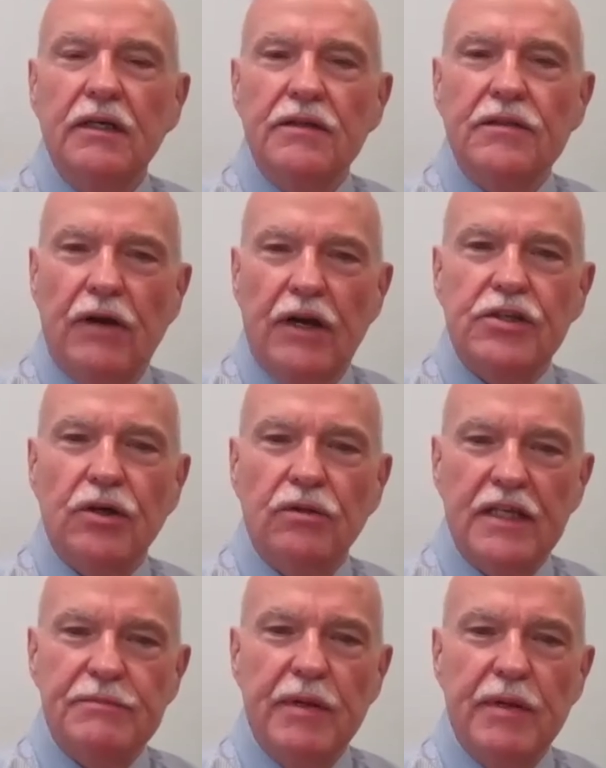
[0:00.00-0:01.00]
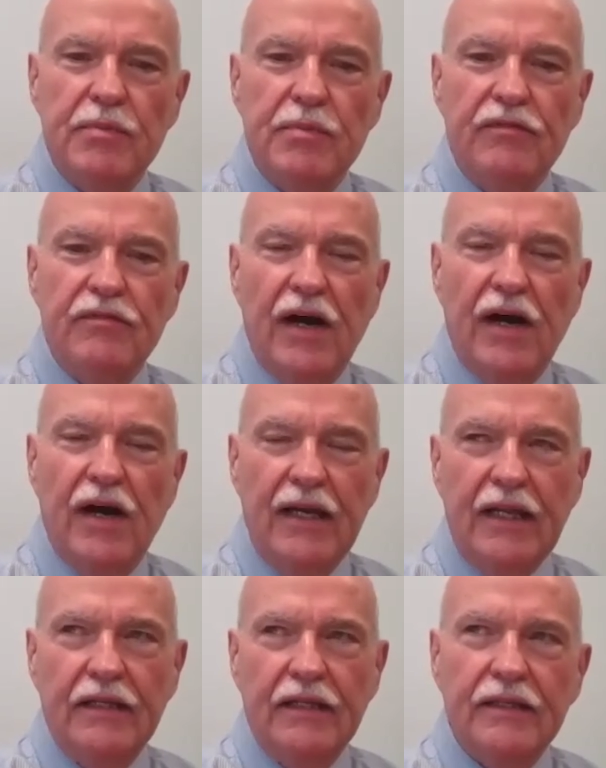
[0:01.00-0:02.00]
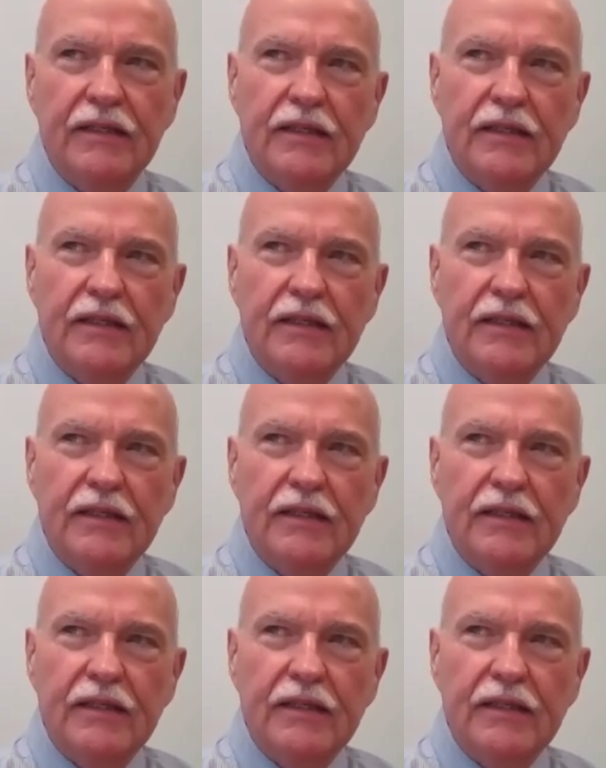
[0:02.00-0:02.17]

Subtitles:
Threshold has been providing